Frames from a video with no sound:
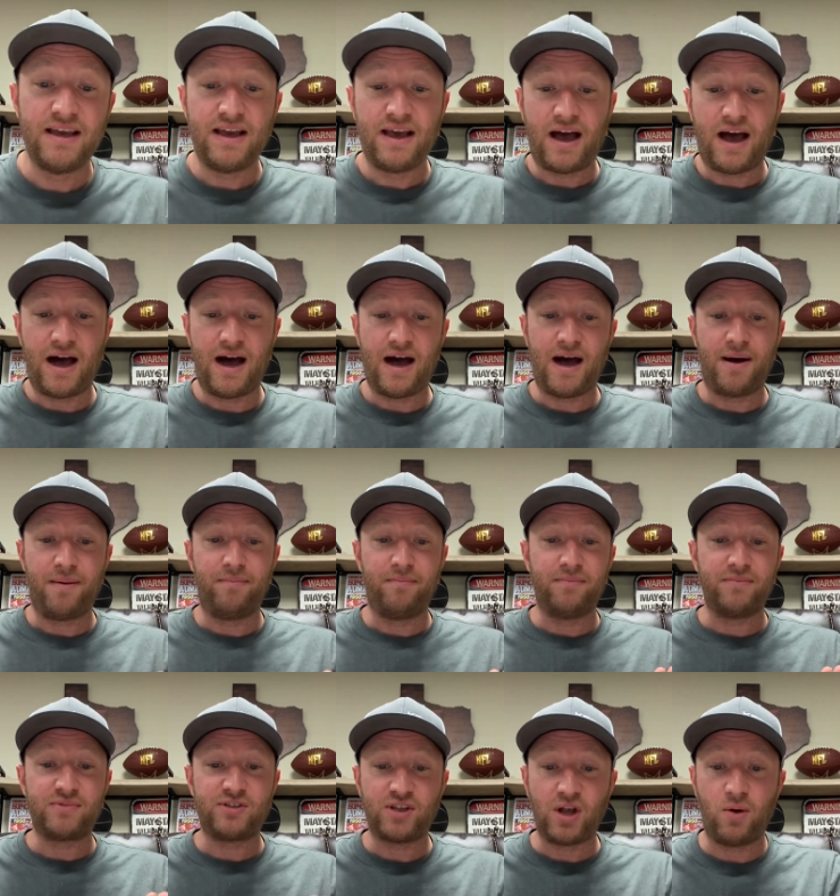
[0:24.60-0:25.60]

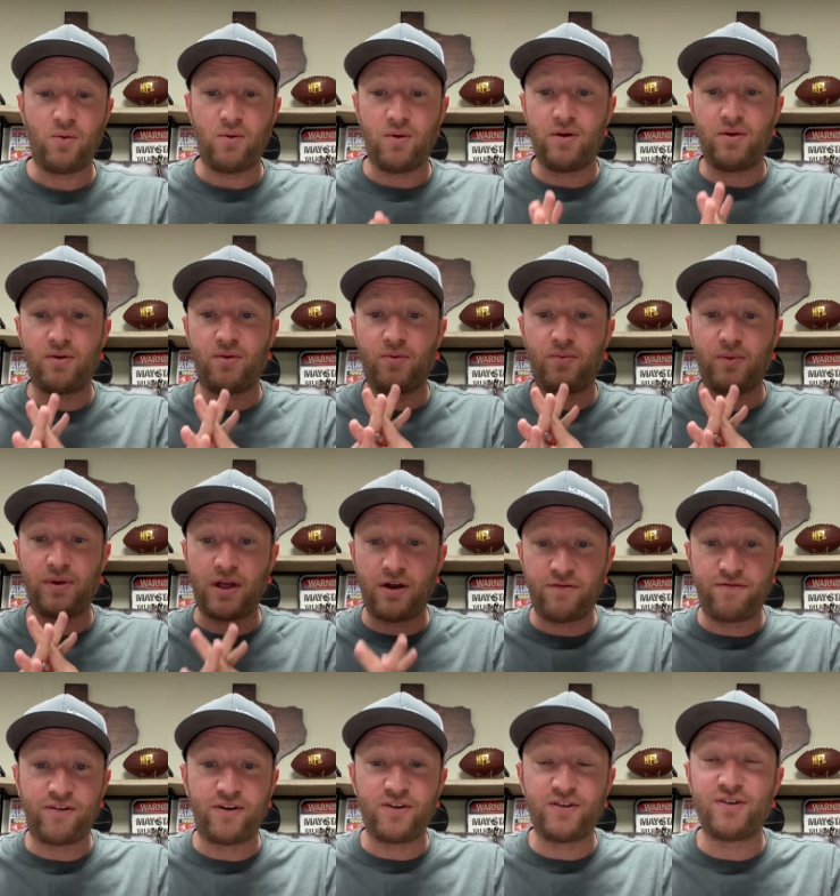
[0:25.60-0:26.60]
Um, so without
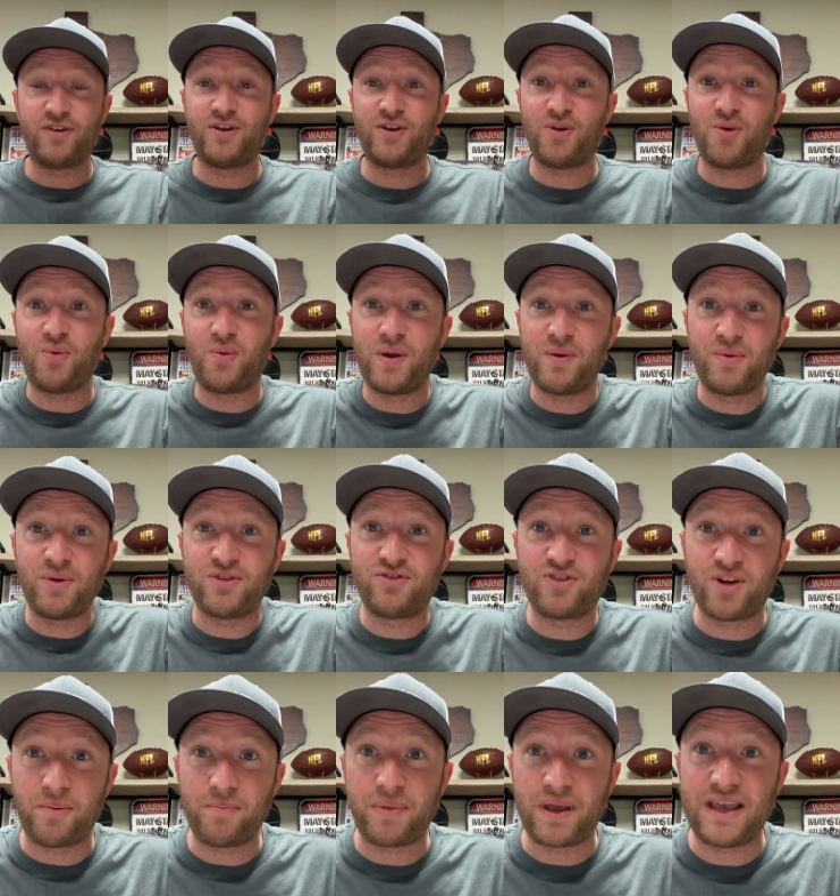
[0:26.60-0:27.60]
further ado, we will
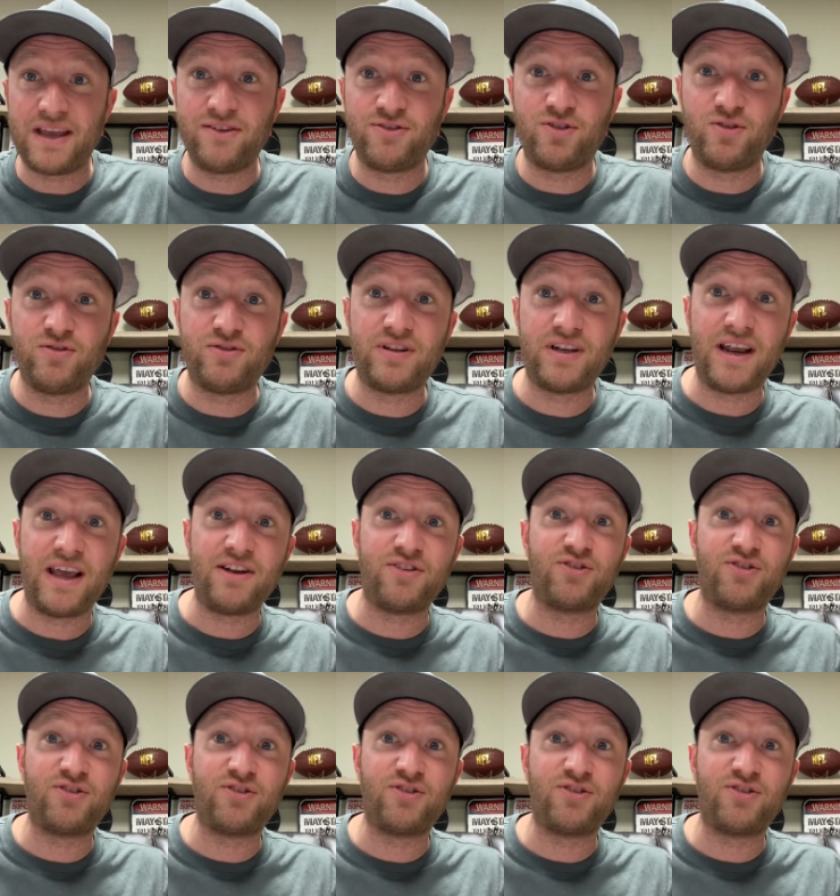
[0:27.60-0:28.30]
jump into today.